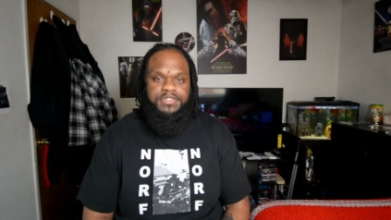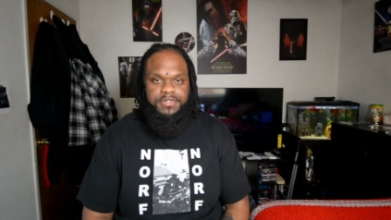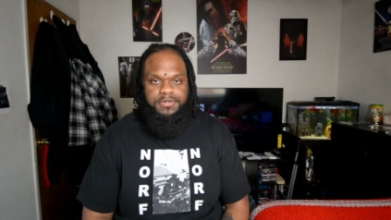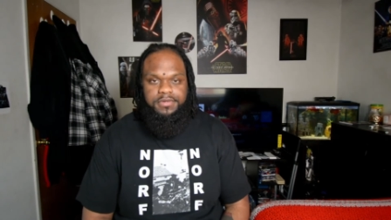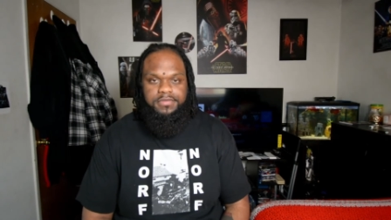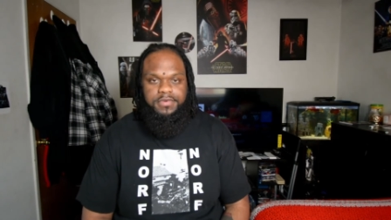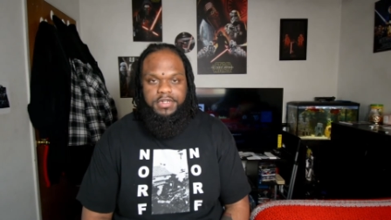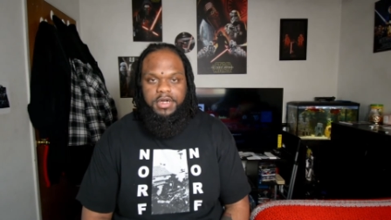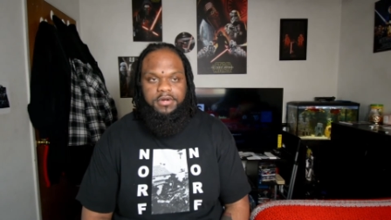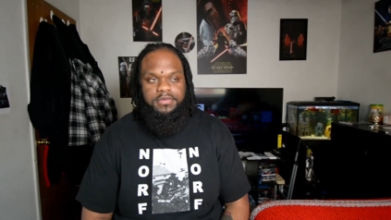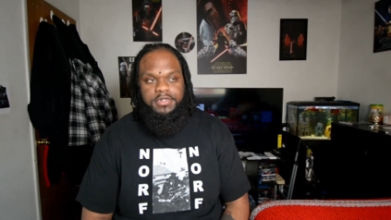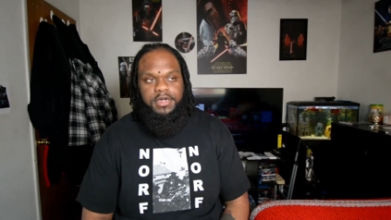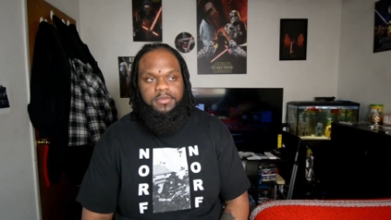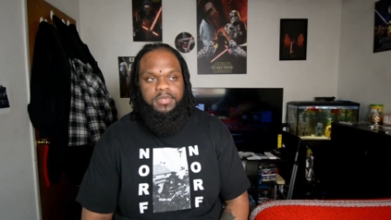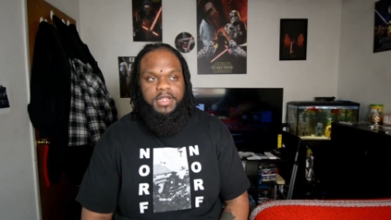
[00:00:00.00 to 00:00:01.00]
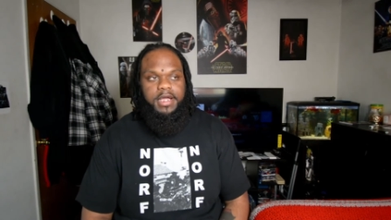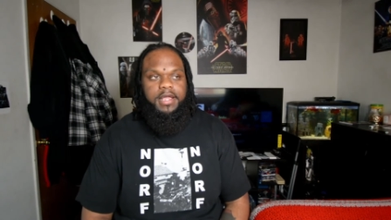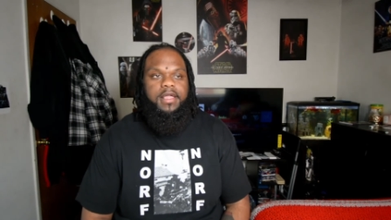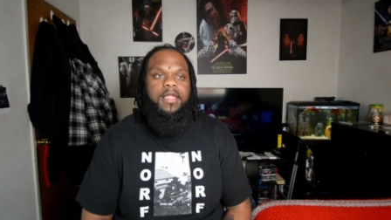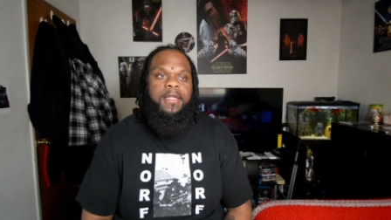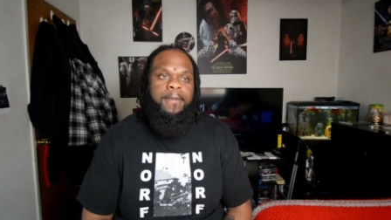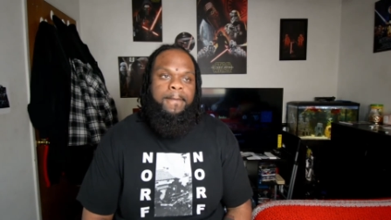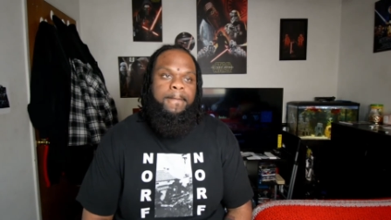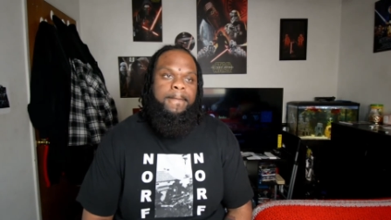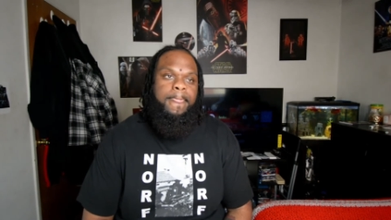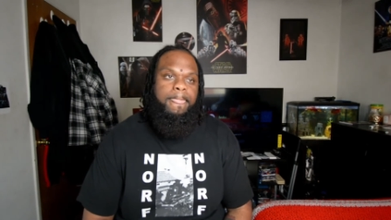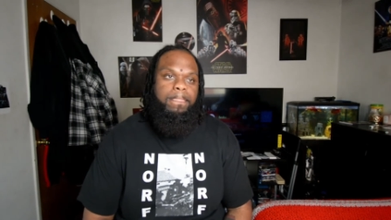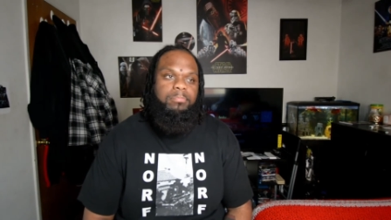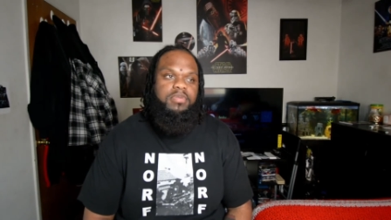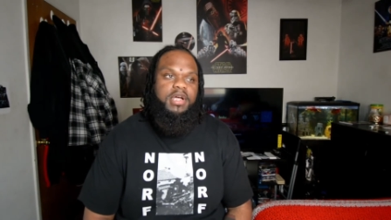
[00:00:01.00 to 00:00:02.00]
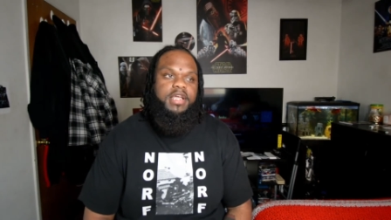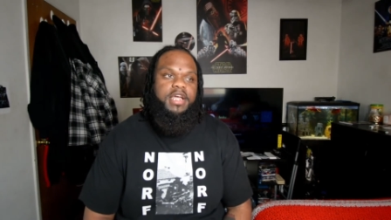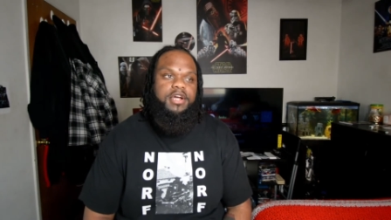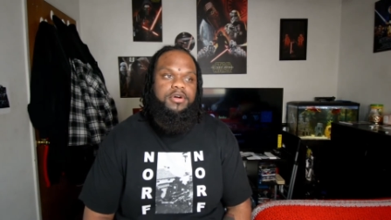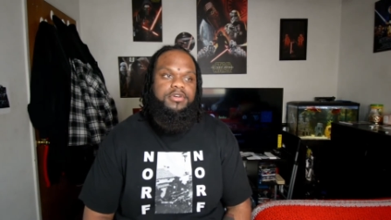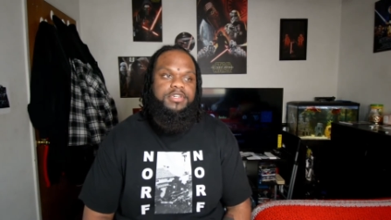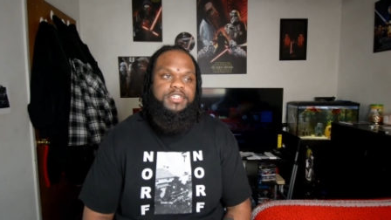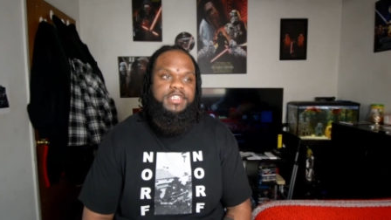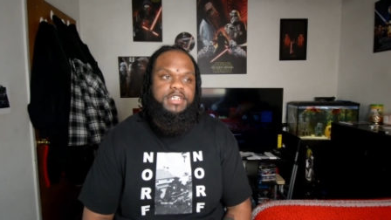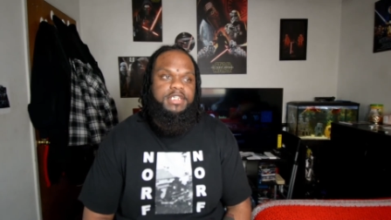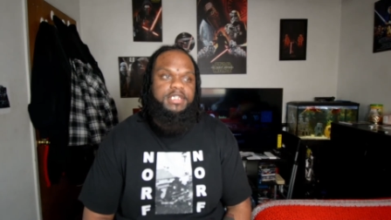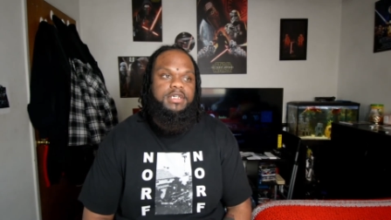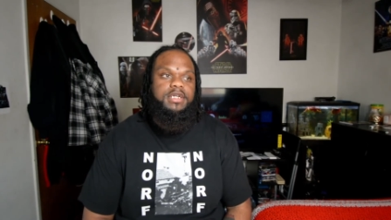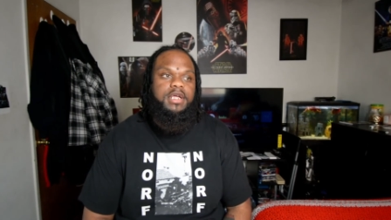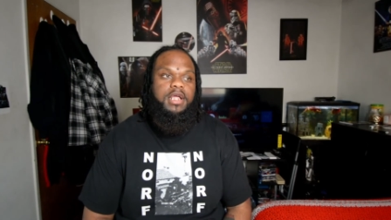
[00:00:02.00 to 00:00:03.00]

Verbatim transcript: so don't don't play. But Carol and her son,